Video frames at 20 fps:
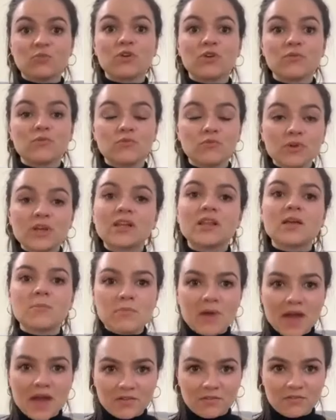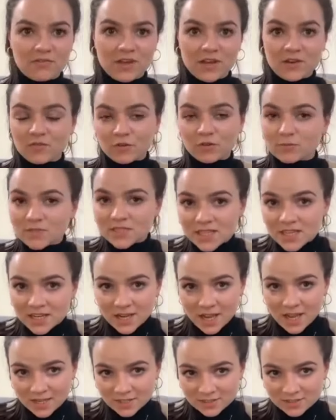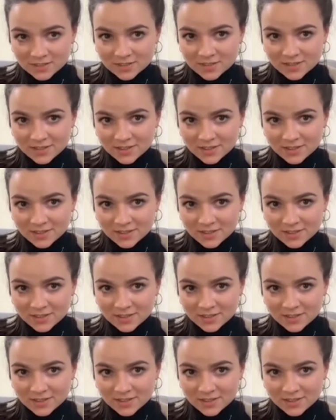would really benefit from Skinade.